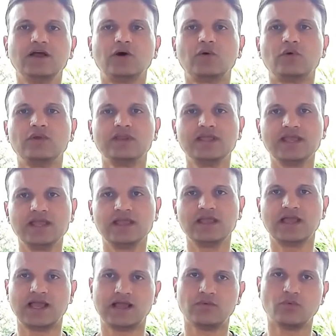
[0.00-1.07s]
only
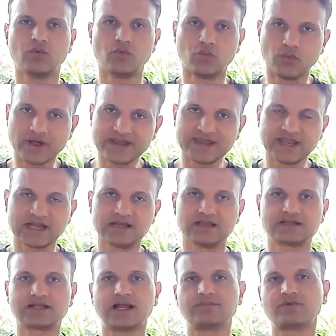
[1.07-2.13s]
have one
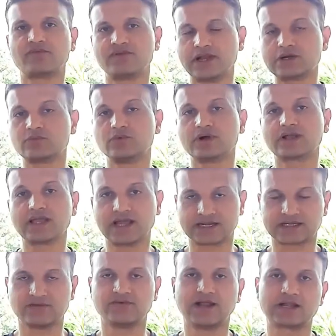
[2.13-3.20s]
type of network
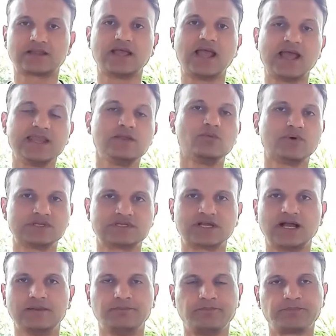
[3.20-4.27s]
active at any one
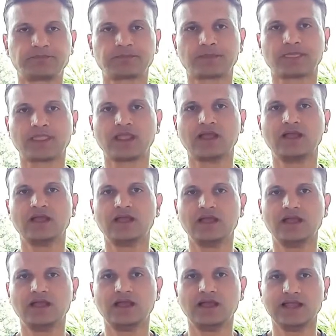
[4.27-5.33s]
time.
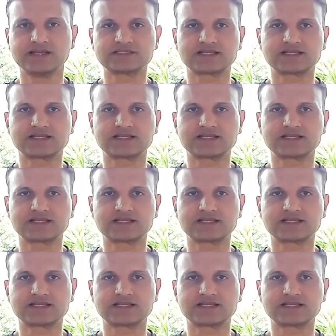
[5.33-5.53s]
It's